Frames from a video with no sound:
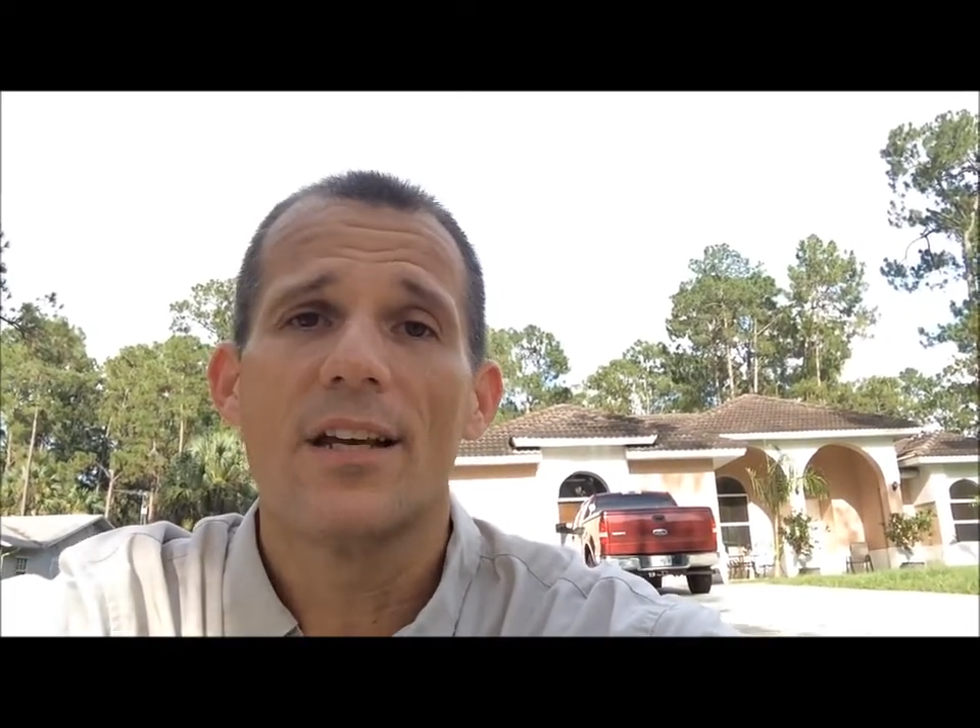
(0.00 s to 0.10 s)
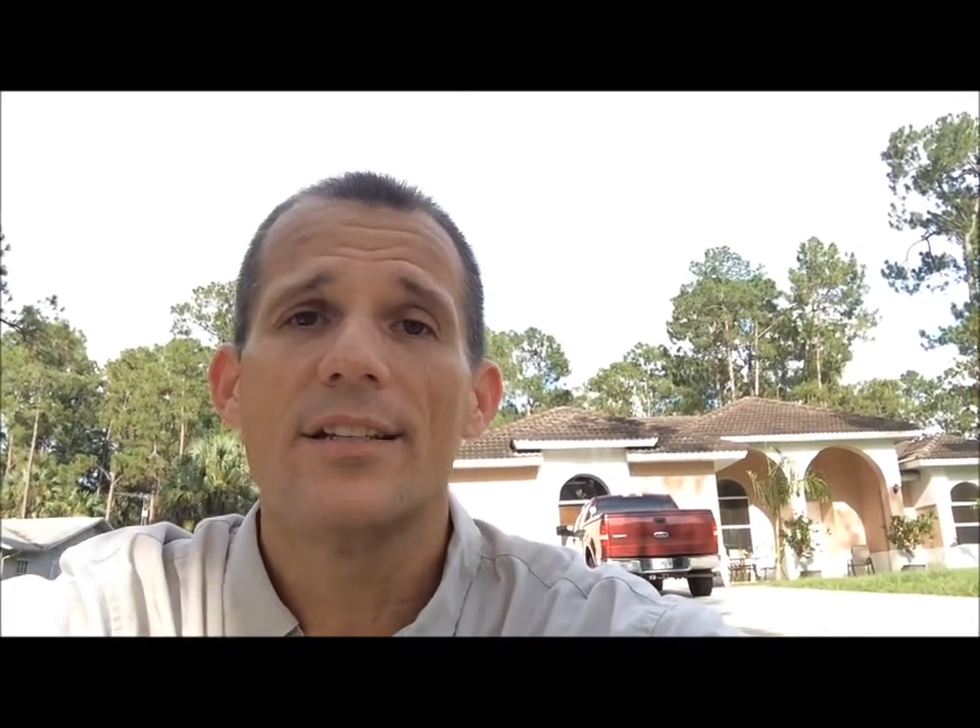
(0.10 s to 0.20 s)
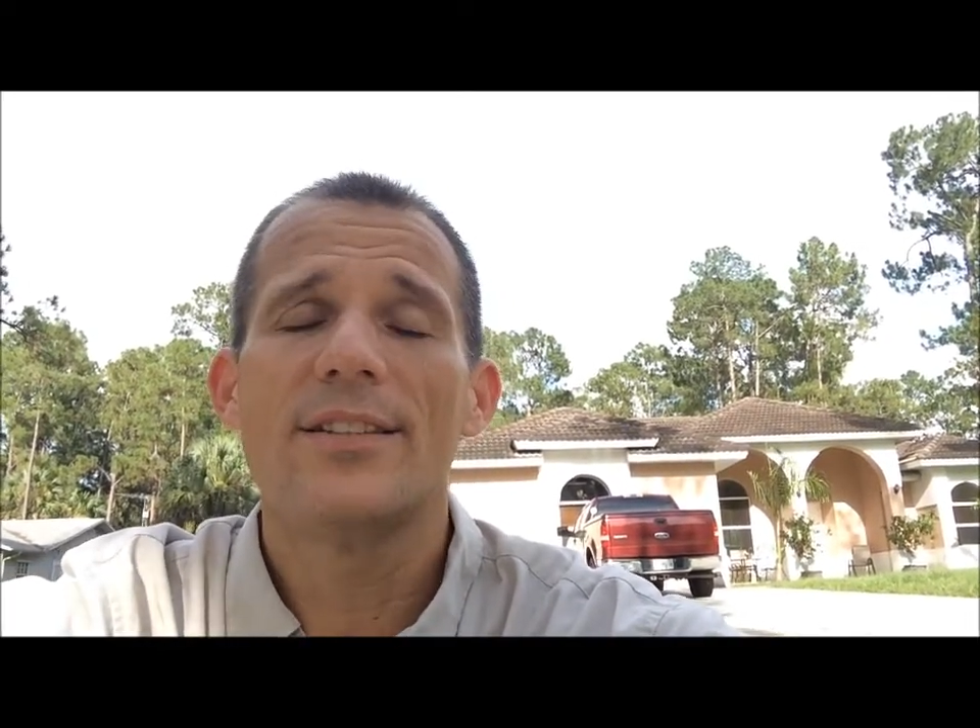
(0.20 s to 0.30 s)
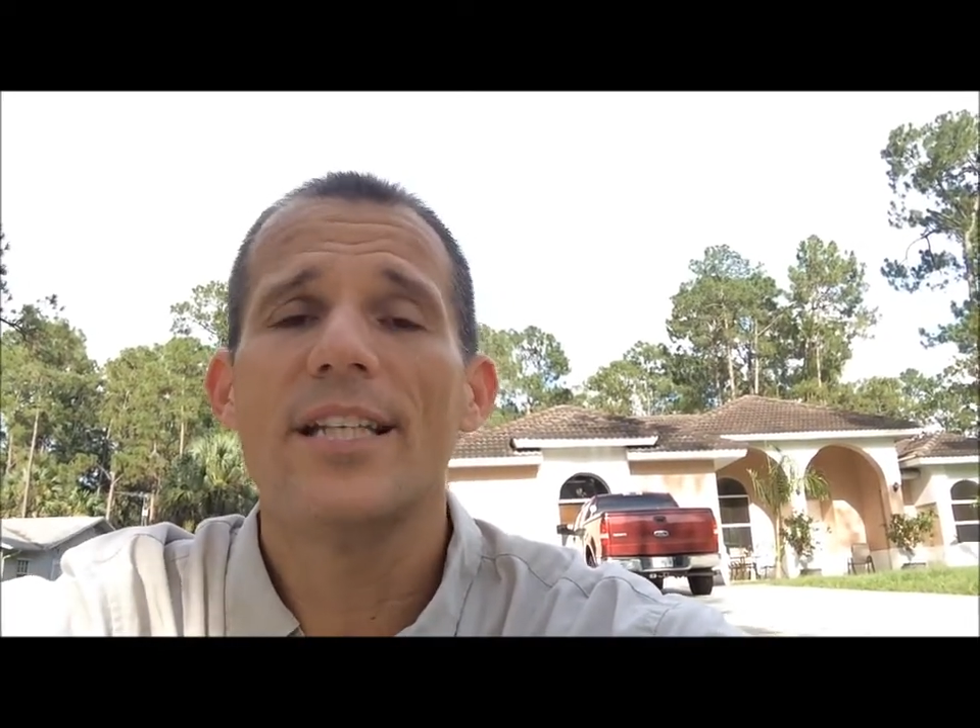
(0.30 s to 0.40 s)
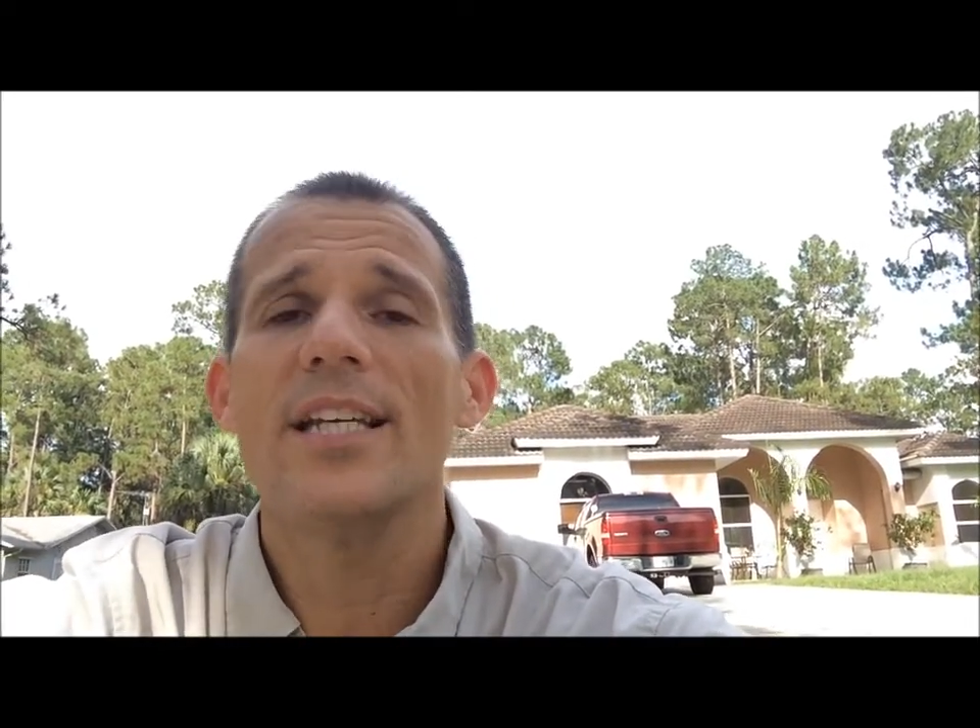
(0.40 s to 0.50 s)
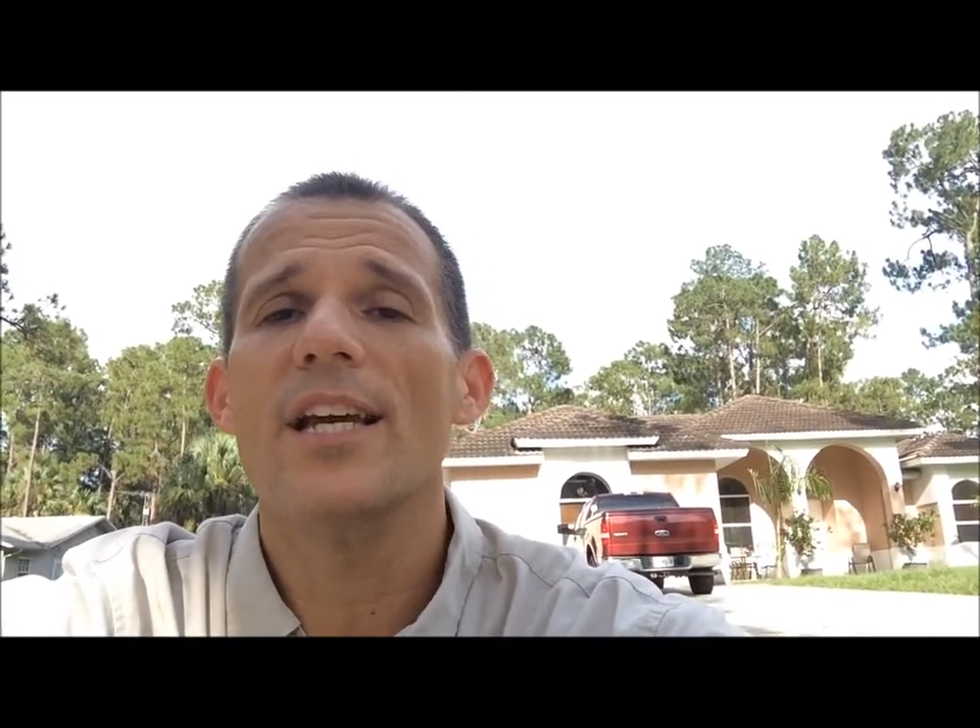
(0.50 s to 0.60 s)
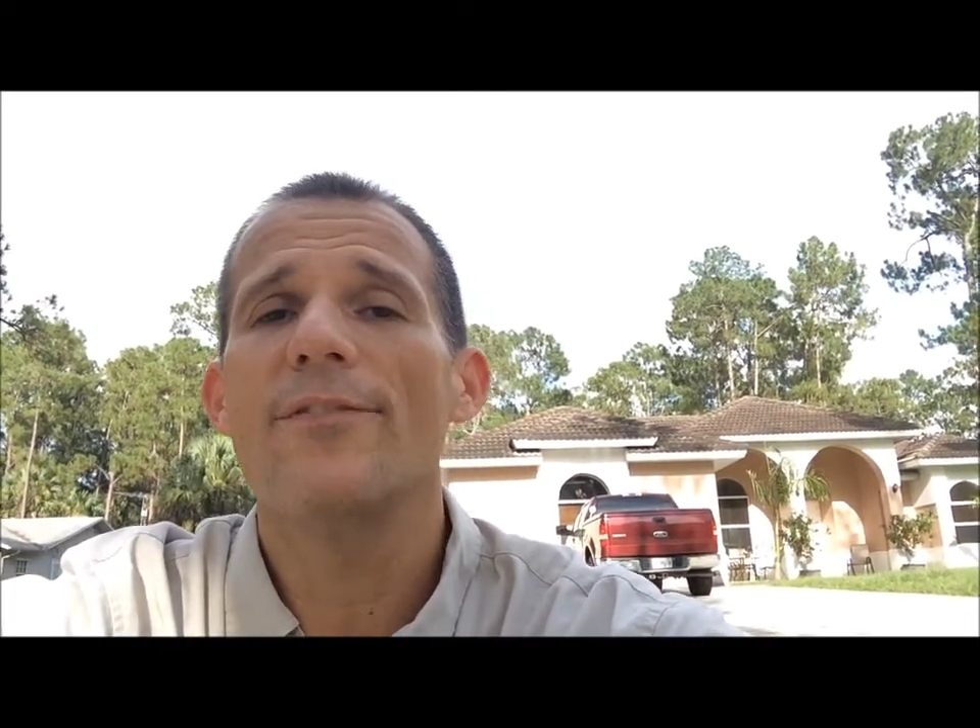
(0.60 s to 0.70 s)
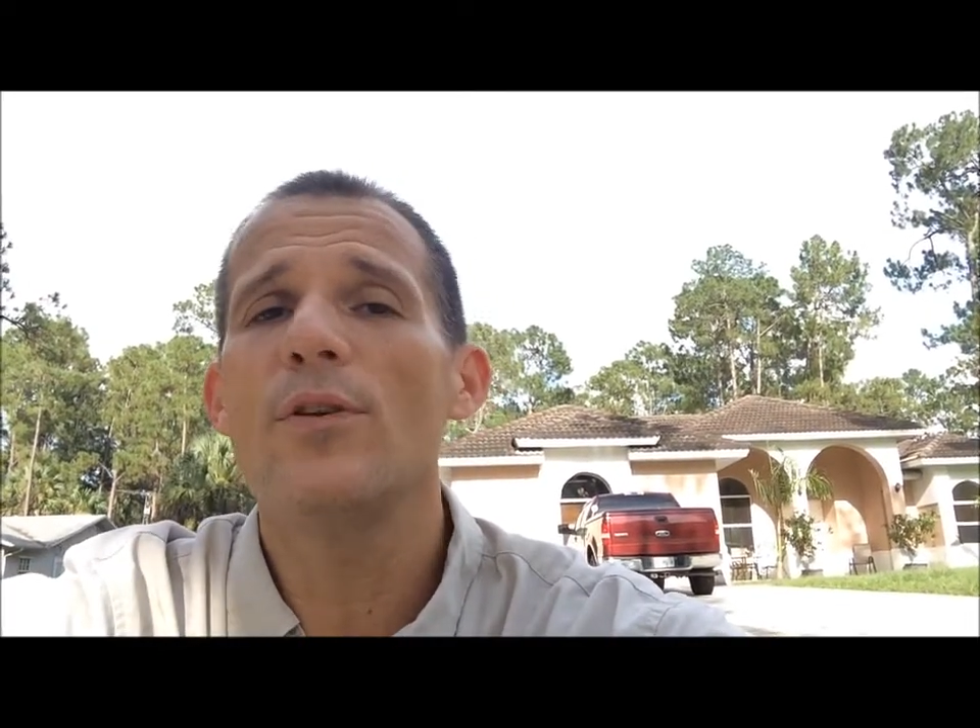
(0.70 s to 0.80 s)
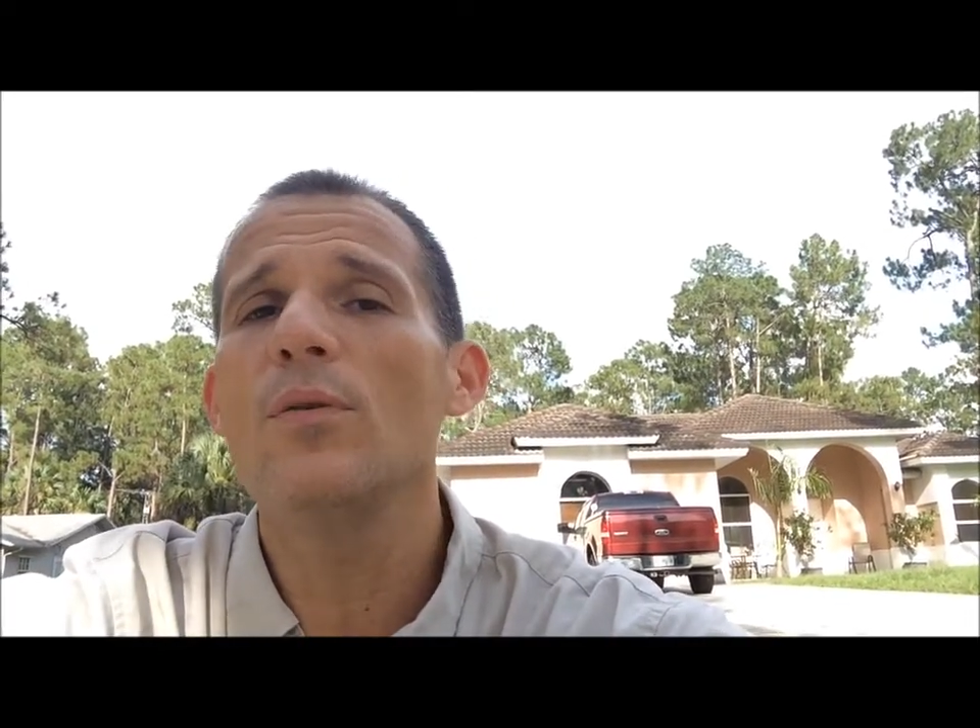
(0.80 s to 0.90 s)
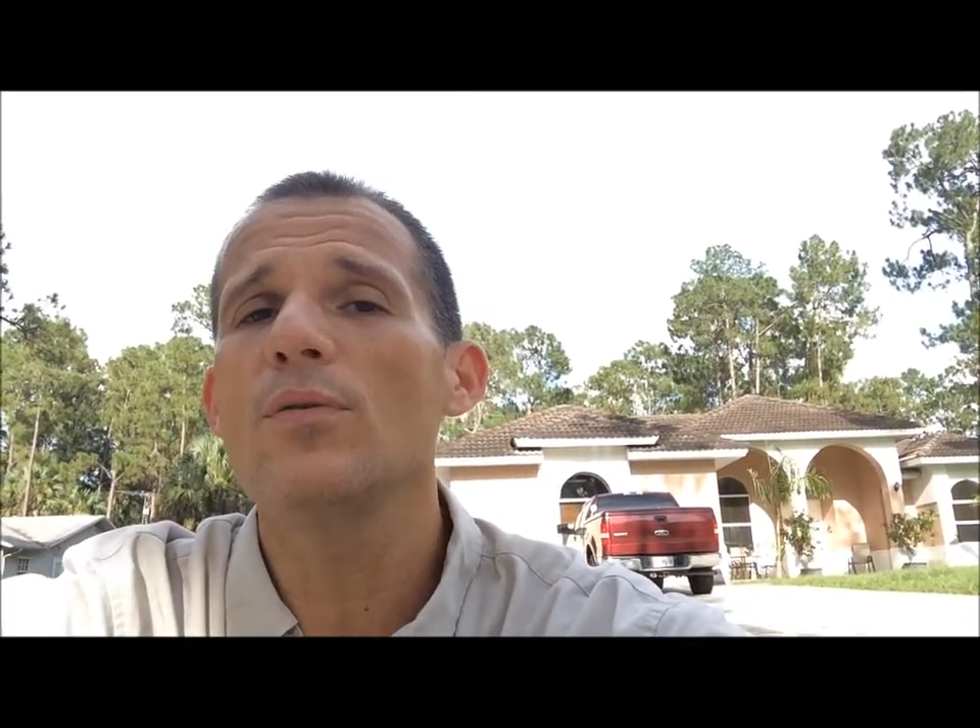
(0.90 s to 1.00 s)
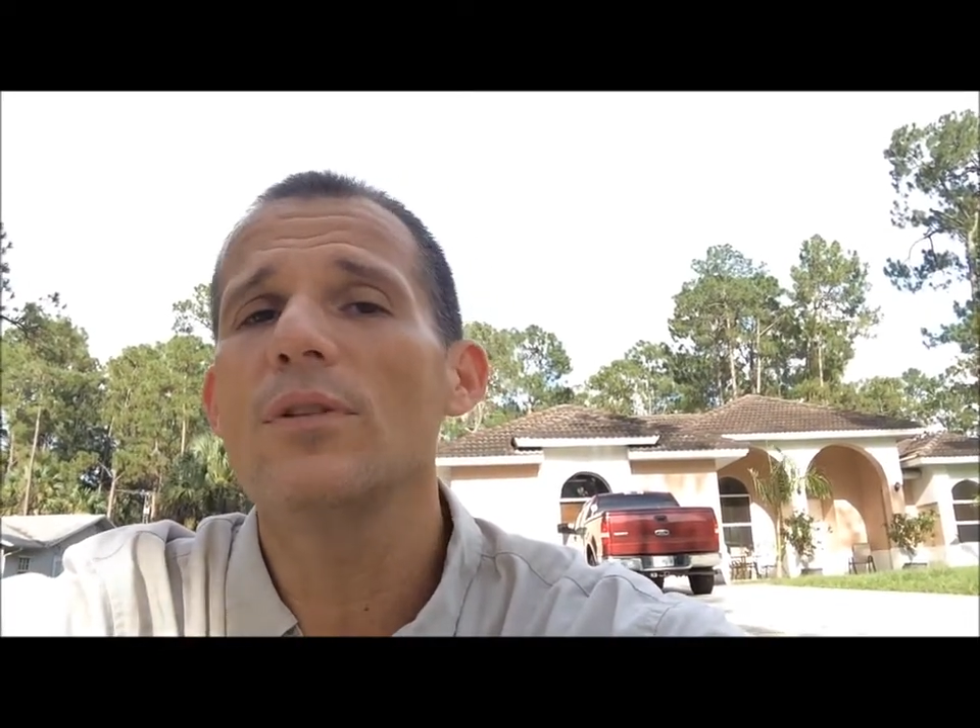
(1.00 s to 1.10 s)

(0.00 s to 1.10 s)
You see, if you